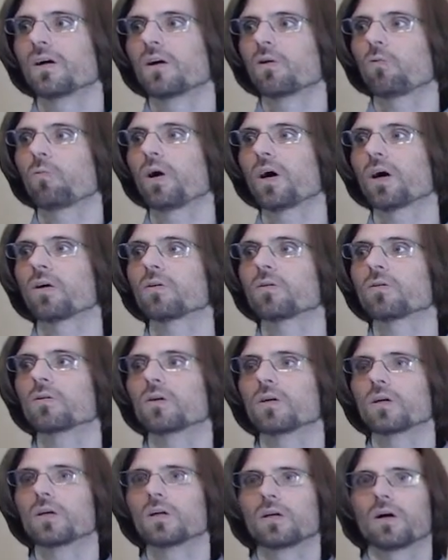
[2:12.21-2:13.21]
Well,
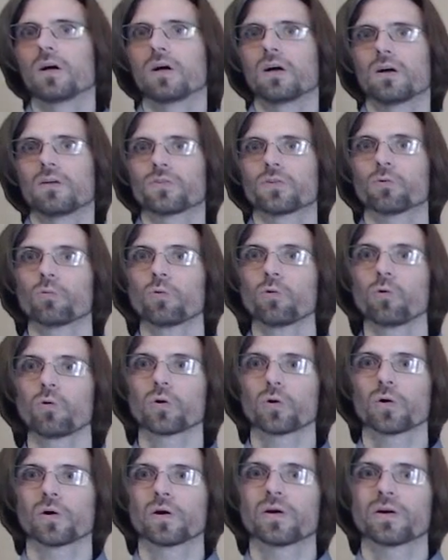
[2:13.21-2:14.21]
the
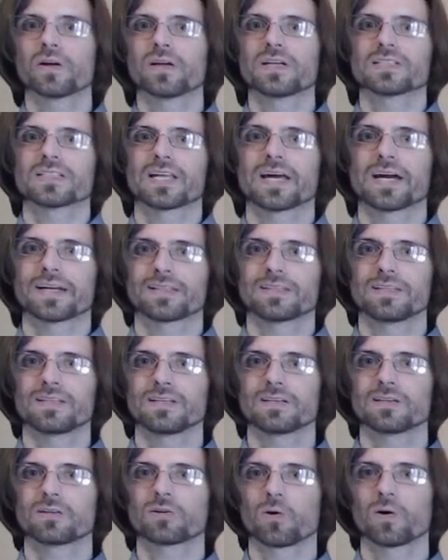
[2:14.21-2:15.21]
ruler is like
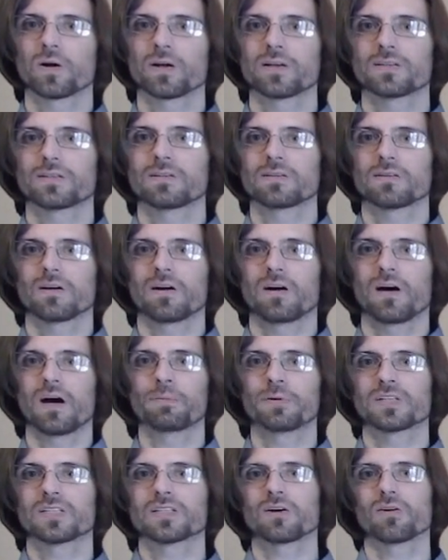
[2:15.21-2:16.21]
the current, up
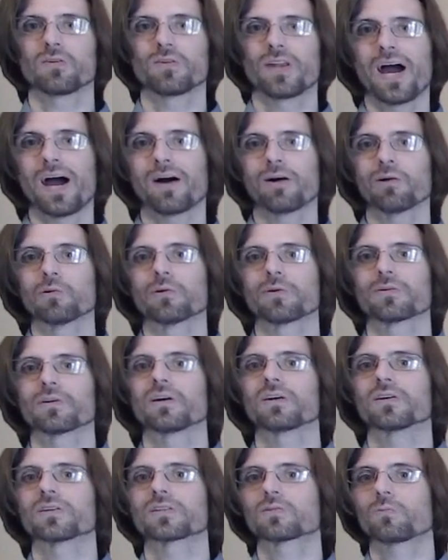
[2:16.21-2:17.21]
until now,
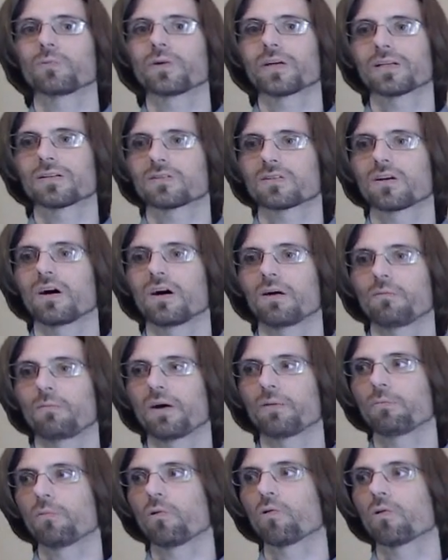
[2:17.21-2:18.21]
swings on my
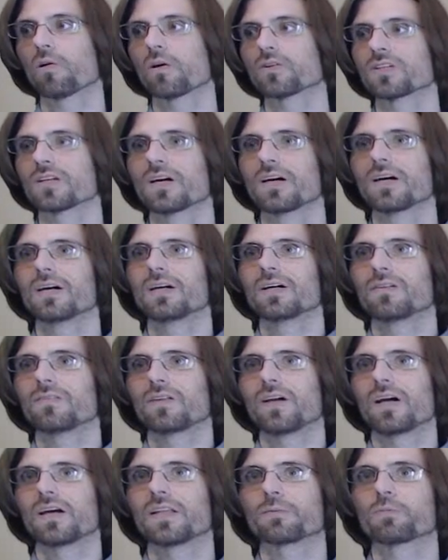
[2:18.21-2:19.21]
boards,
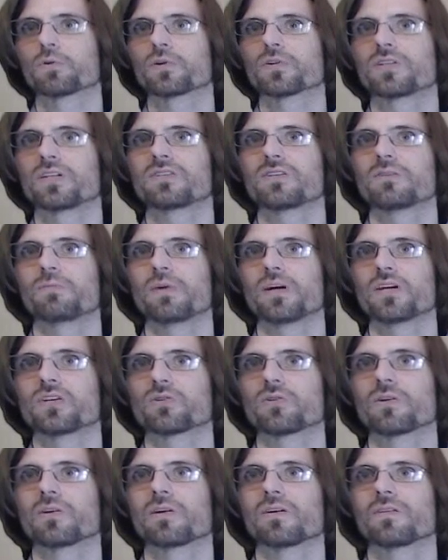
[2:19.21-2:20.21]
and the precision
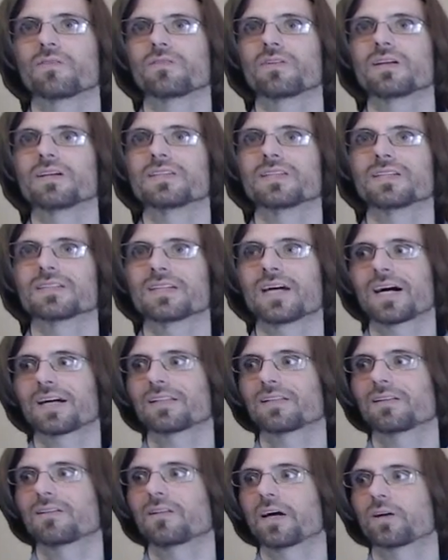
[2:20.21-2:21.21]
measurer is
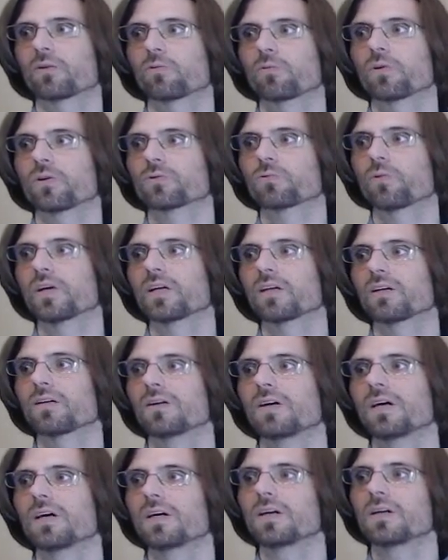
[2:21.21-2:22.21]
exactly like RealSwing.
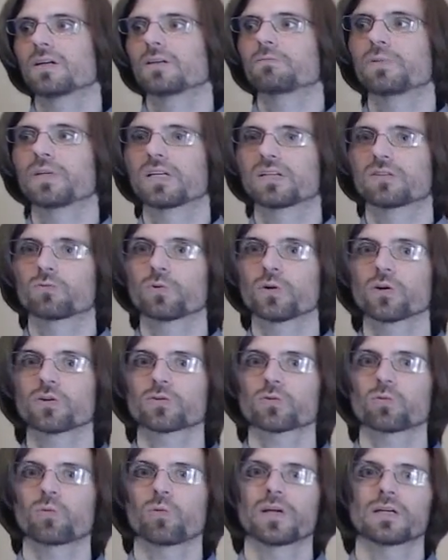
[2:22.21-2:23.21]
Because
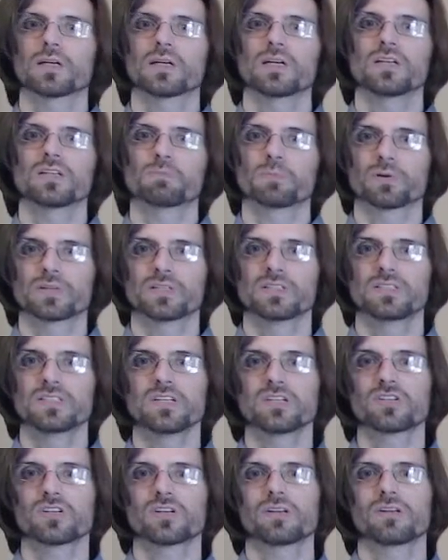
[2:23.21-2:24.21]
RealSwing is
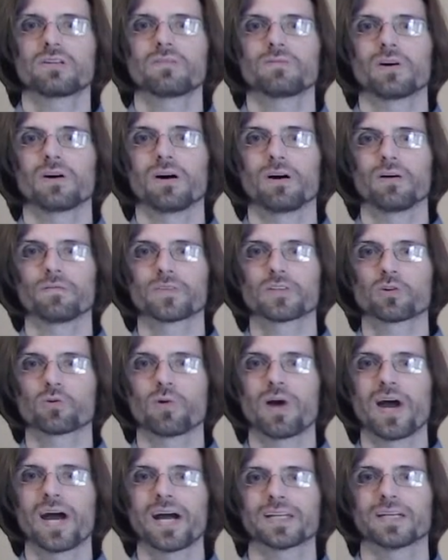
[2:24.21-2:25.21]
precision
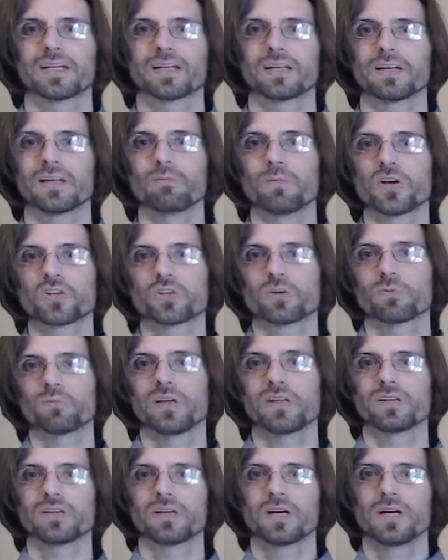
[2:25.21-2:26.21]
tracking and
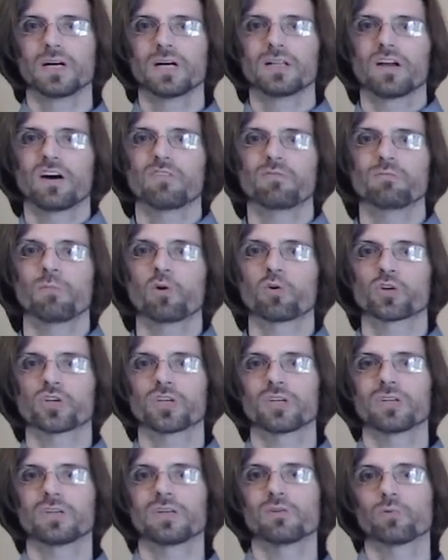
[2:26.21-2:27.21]
measurement of
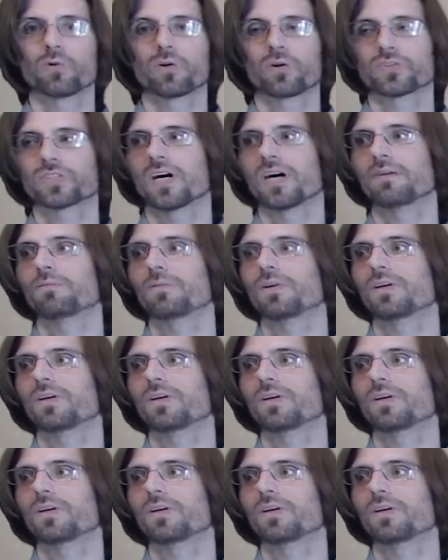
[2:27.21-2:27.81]
motion in real time.